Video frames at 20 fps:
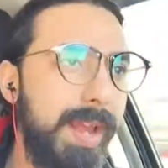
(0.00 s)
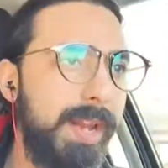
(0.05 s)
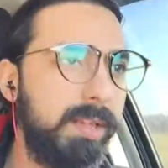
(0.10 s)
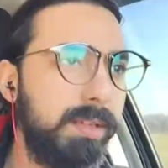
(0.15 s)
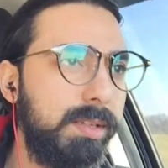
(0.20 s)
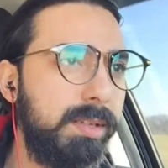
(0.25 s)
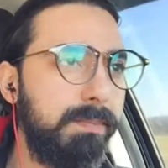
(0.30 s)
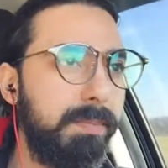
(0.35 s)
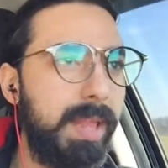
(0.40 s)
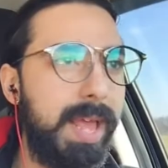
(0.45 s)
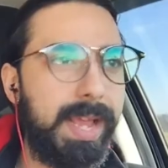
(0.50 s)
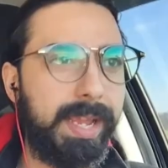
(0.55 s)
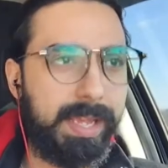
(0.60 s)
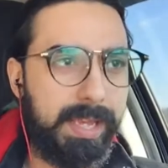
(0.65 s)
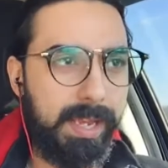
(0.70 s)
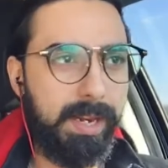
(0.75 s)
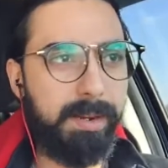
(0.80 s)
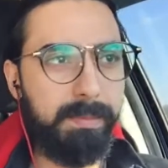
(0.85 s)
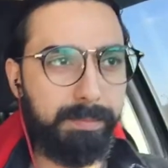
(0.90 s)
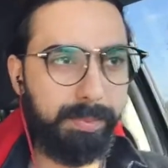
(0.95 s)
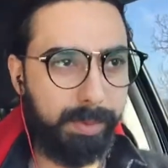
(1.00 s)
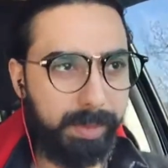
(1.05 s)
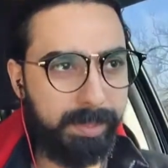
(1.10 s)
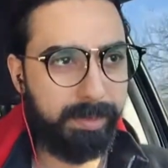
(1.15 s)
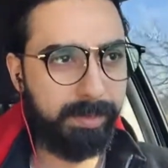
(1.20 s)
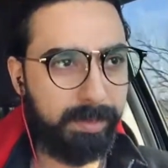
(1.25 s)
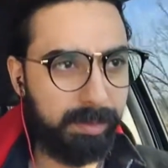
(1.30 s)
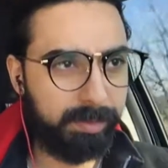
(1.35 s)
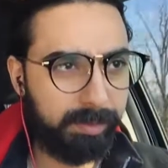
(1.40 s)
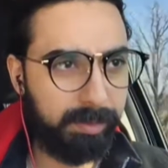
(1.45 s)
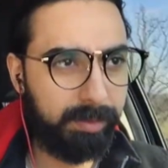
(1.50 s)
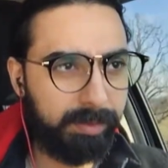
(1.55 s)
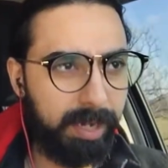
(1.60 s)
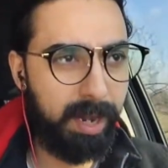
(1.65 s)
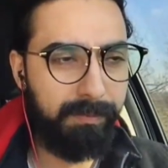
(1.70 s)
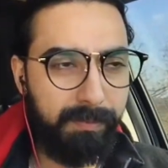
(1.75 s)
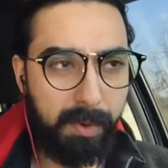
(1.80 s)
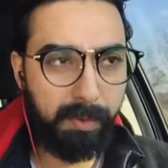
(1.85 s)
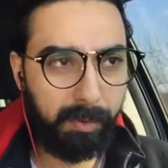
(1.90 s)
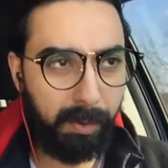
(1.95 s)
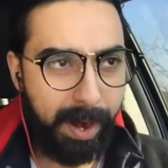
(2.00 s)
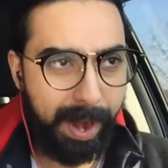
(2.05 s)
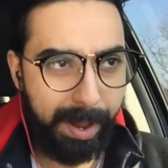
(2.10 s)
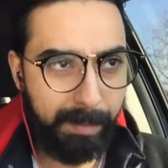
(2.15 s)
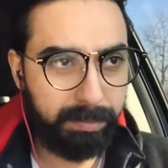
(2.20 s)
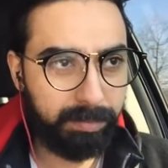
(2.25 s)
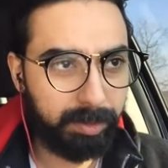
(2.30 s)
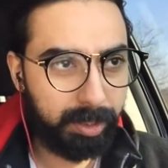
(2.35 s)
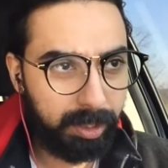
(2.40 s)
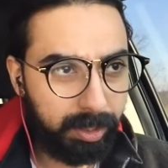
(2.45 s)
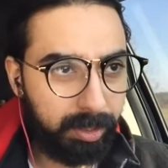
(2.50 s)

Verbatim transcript: innocent black kid in prison. Tough on crime.